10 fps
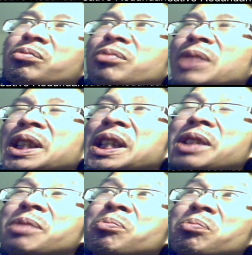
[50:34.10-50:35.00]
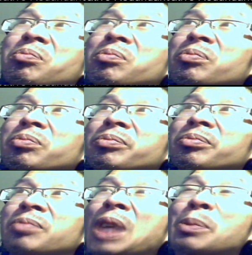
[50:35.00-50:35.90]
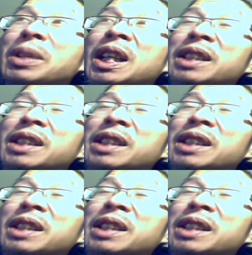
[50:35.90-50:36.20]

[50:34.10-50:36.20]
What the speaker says: it did help me not